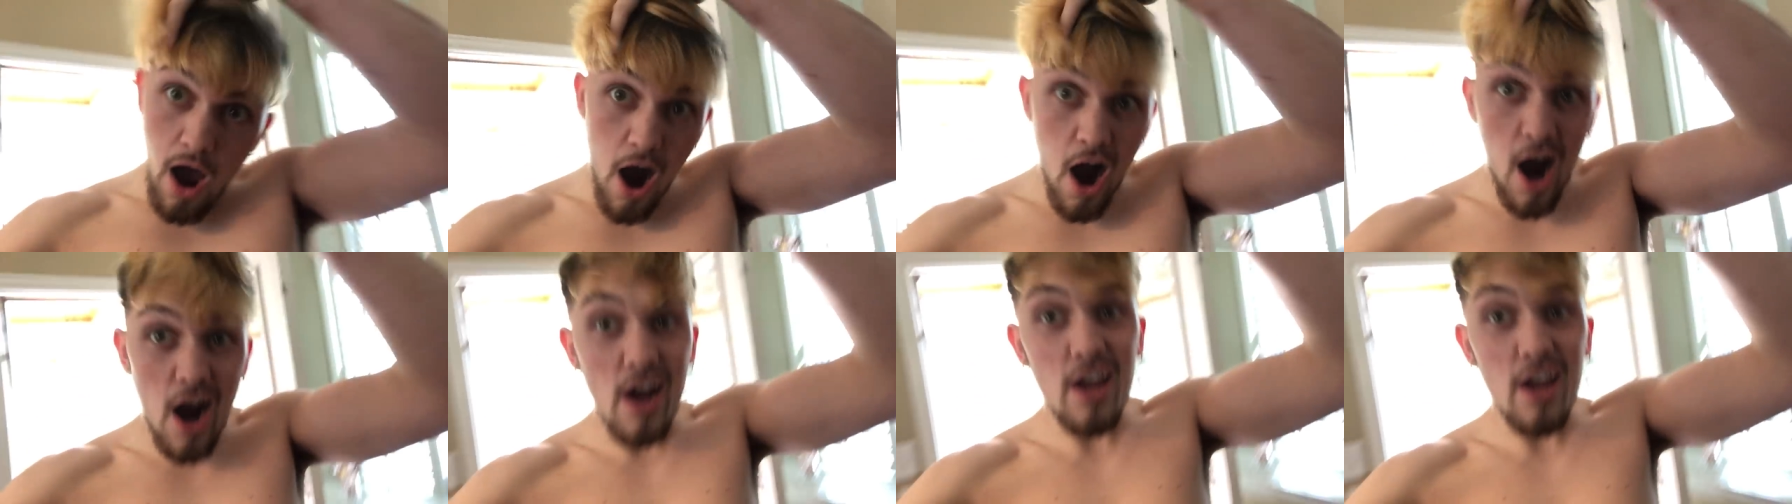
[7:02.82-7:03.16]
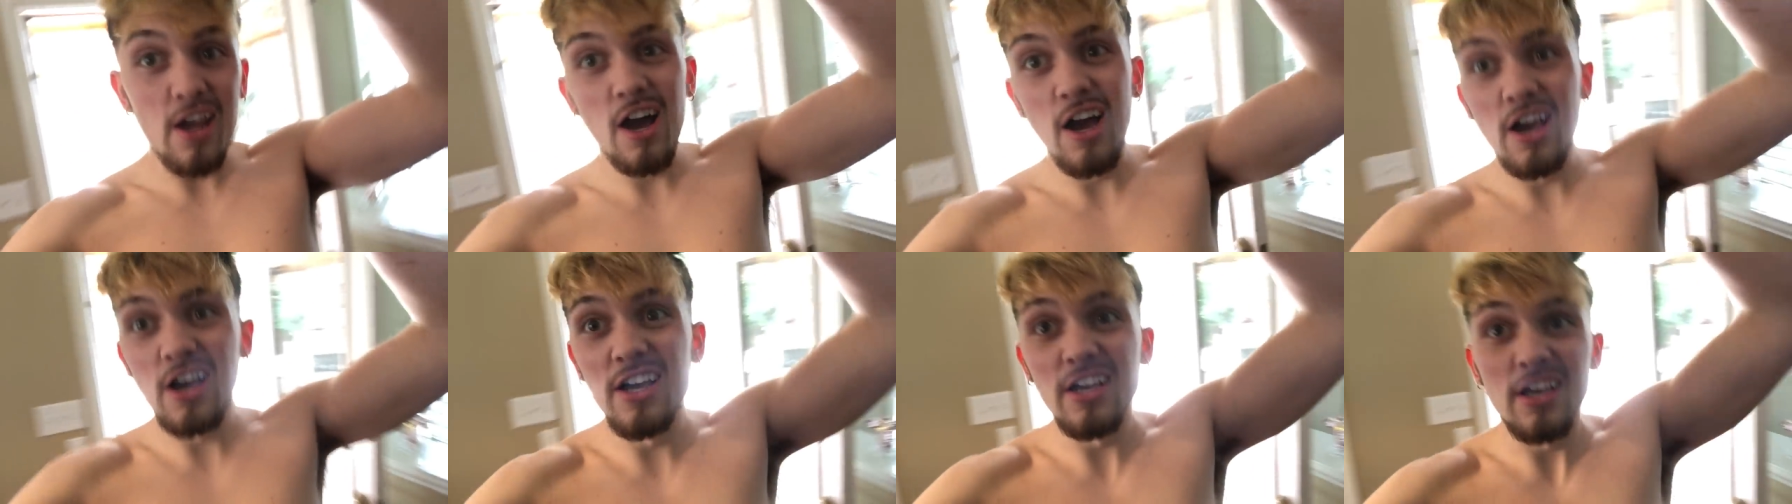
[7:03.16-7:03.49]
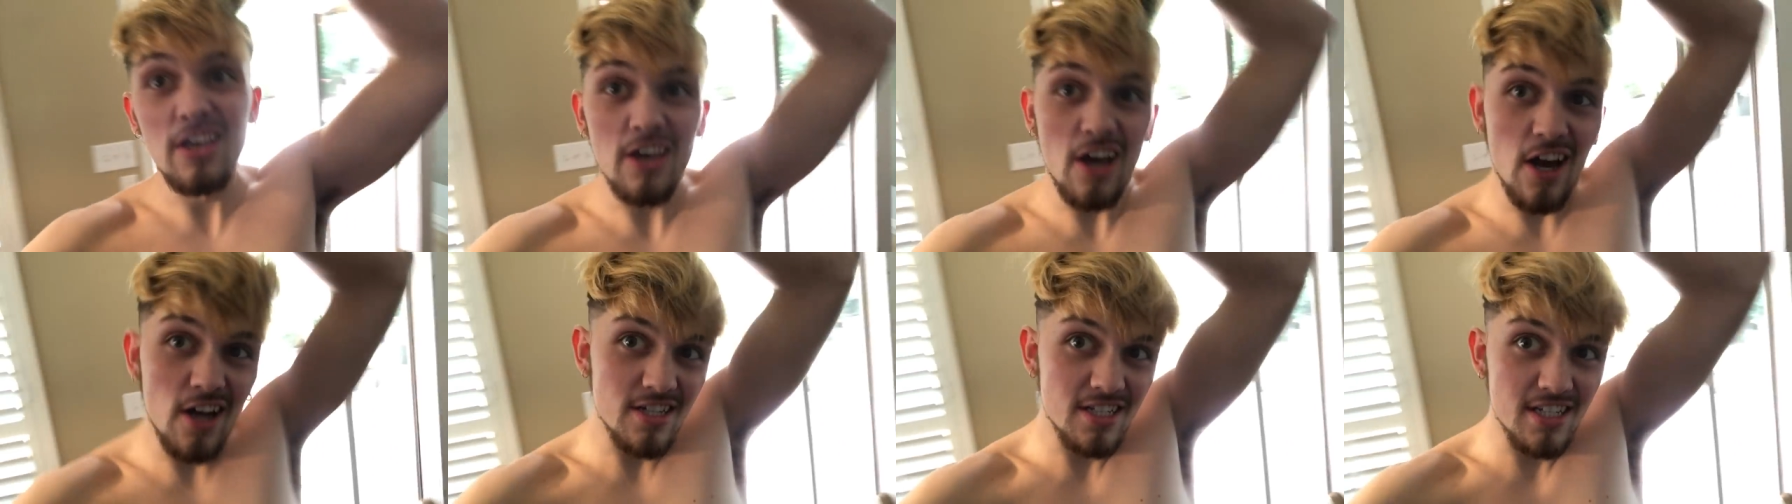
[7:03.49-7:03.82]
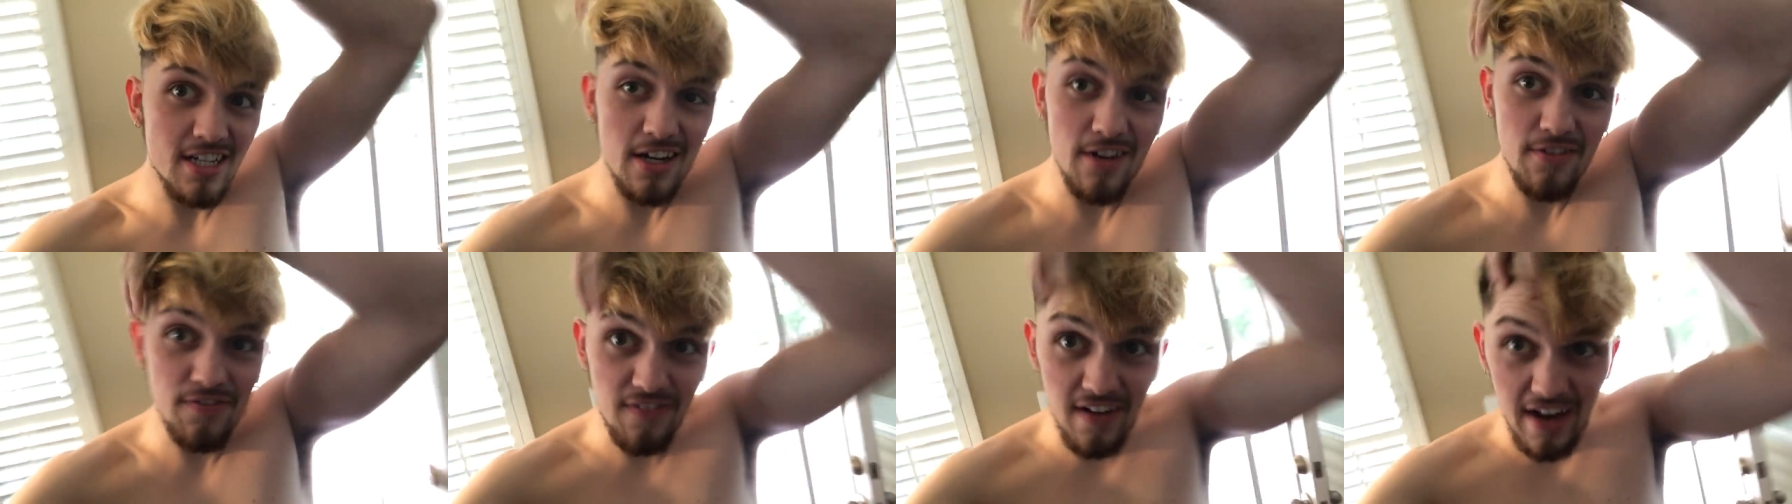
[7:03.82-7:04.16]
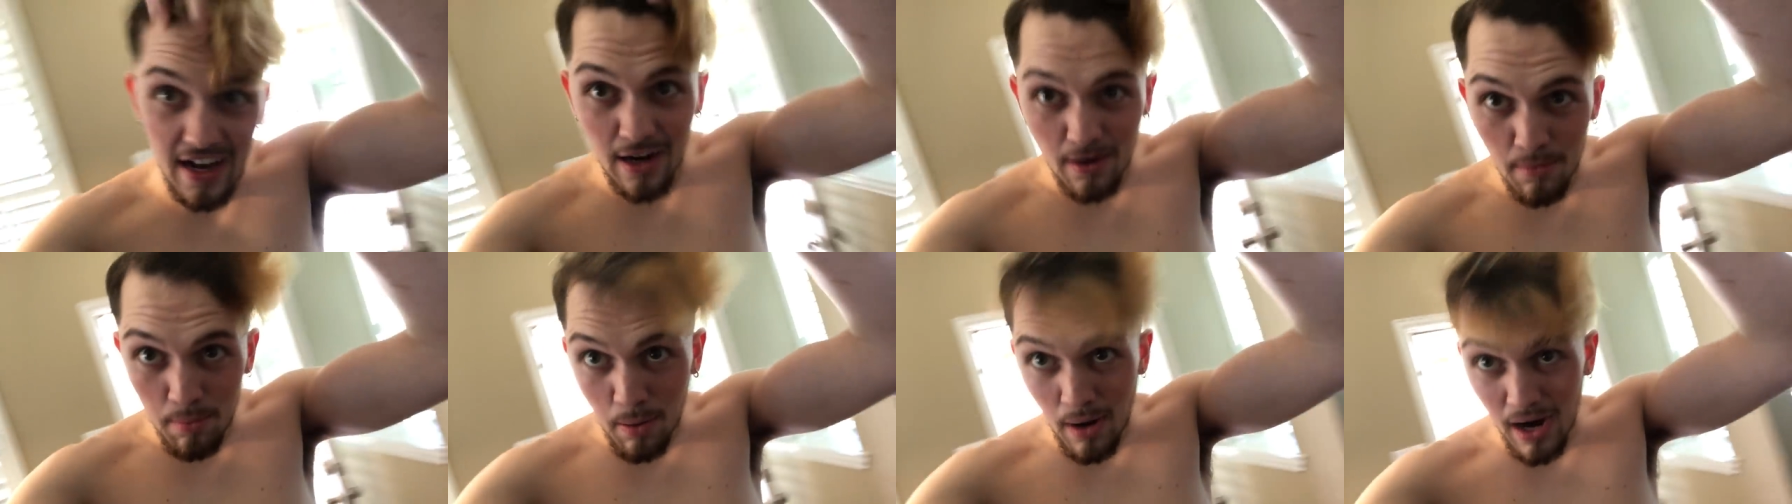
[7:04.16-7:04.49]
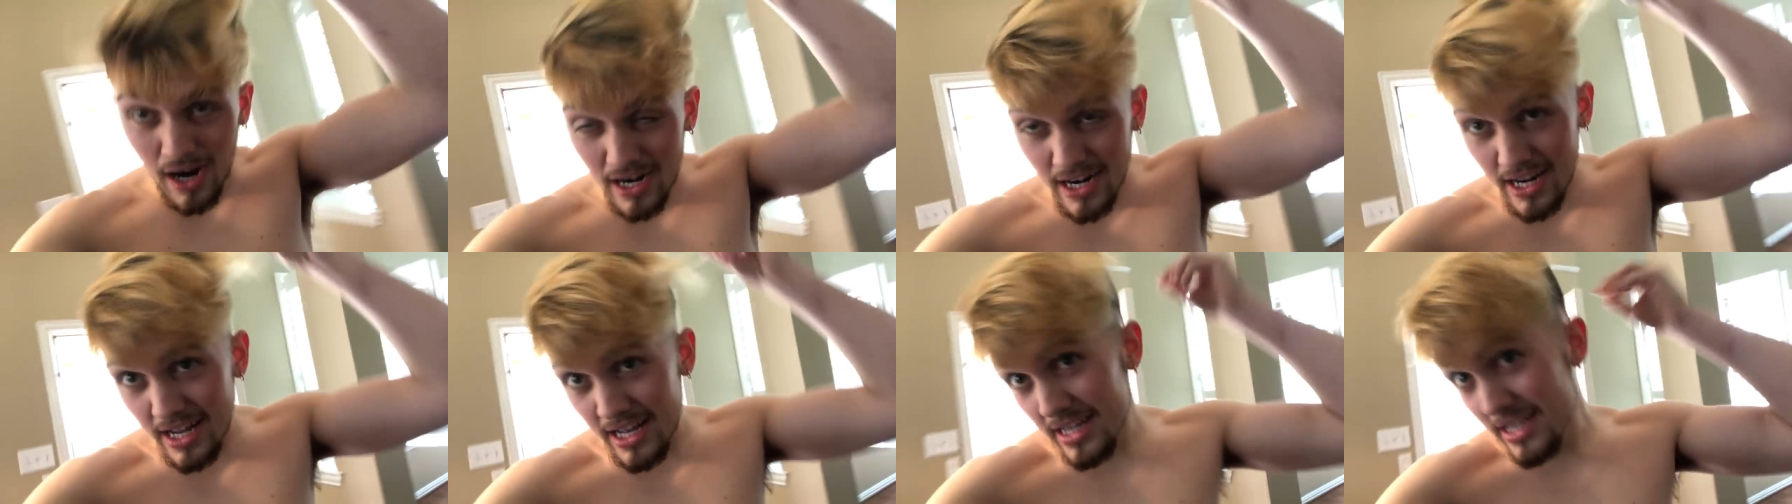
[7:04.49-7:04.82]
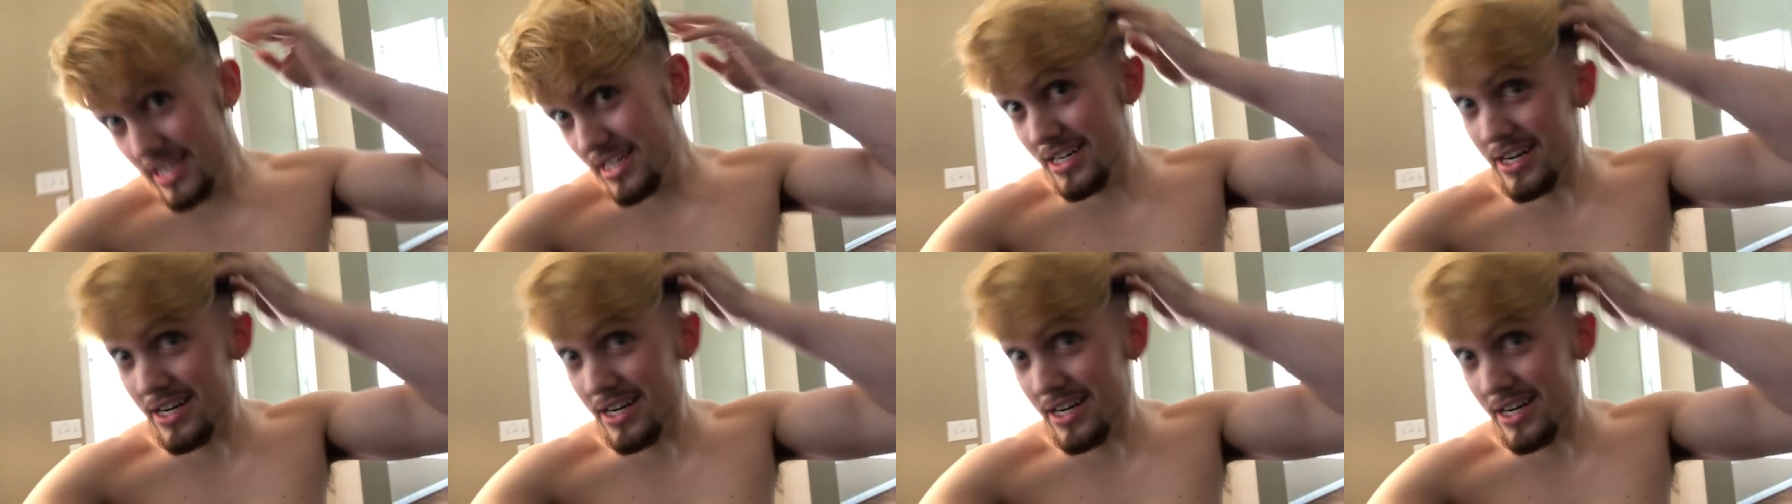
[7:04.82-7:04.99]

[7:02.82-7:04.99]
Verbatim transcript: All right, y'all see the final product.